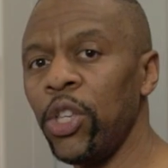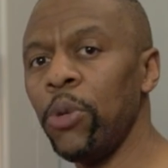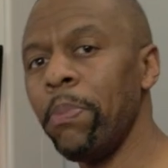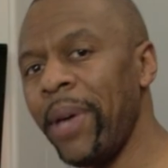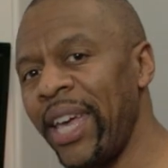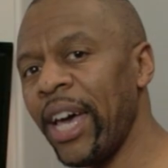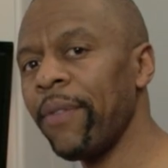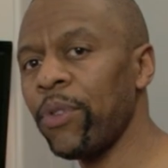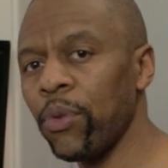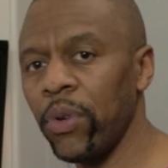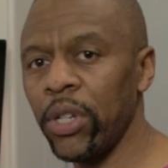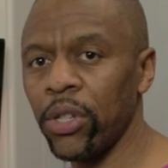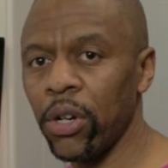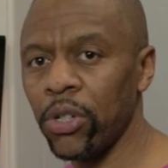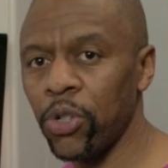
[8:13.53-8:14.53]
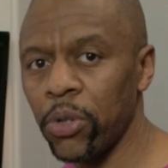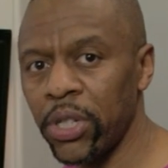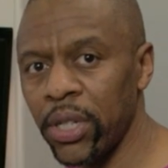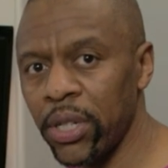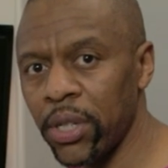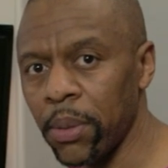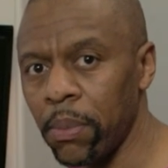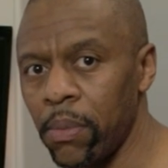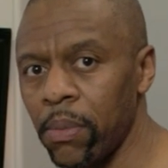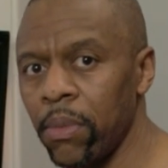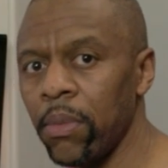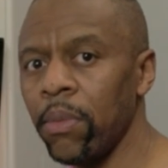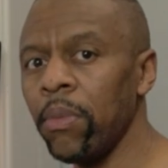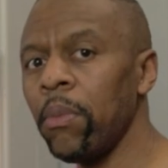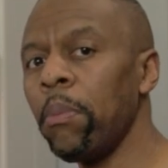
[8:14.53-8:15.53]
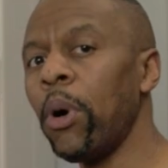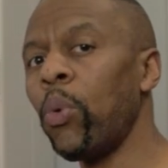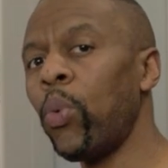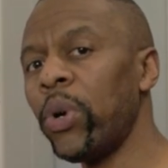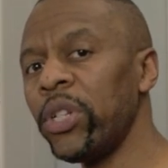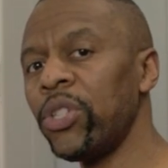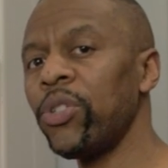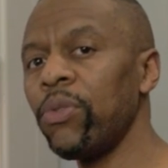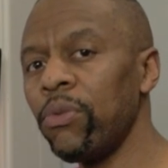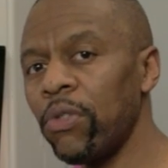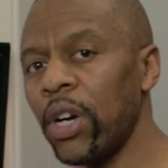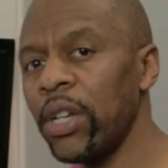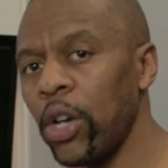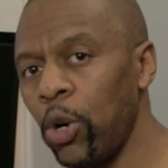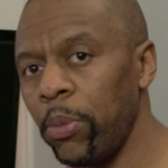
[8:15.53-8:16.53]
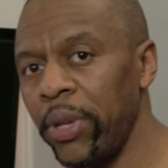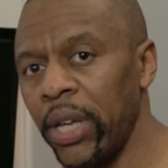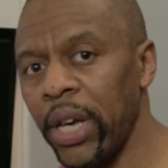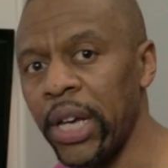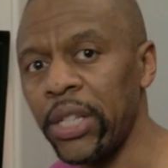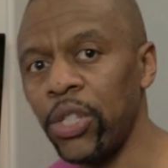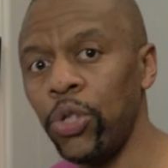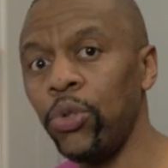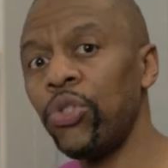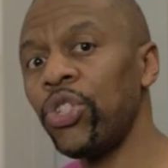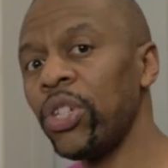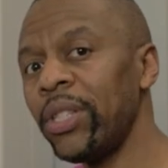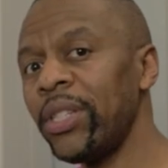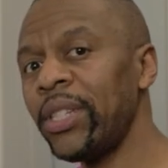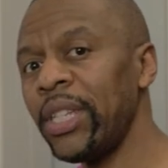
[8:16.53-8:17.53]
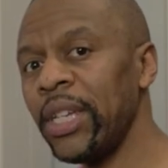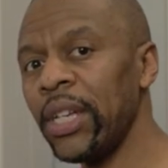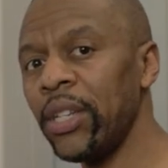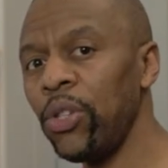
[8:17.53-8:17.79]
you may have to restart your system. But once you run OBS, you should see a